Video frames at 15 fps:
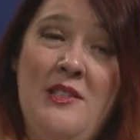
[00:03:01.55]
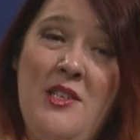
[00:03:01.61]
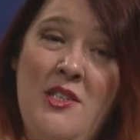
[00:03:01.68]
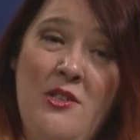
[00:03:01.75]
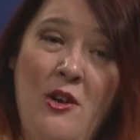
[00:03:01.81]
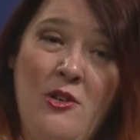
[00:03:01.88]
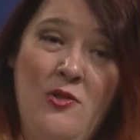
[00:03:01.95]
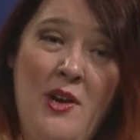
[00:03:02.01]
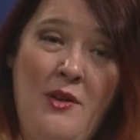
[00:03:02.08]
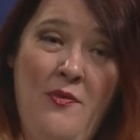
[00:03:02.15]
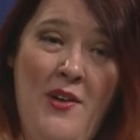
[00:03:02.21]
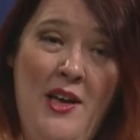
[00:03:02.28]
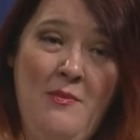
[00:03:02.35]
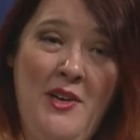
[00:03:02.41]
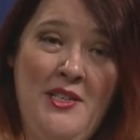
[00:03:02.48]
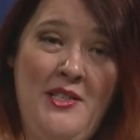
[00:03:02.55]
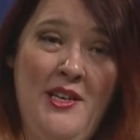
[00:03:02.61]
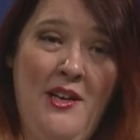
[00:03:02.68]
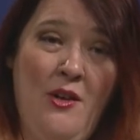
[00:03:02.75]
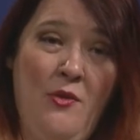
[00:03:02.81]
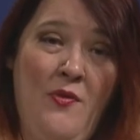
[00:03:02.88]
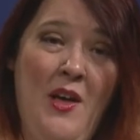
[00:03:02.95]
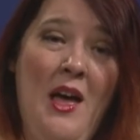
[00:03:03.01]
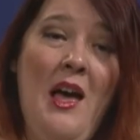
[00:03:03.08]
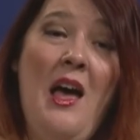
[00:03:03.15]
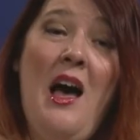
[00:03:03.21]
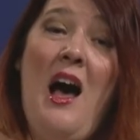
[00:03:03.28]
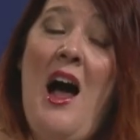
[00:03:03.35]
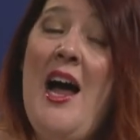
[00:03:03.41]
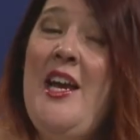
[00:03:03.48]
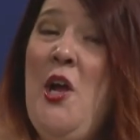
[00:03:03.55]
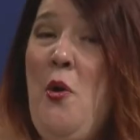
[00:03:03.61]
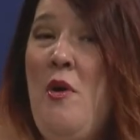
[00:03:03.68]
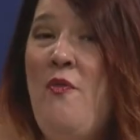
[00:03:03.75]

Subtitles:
as a Star Trek fan myself, I know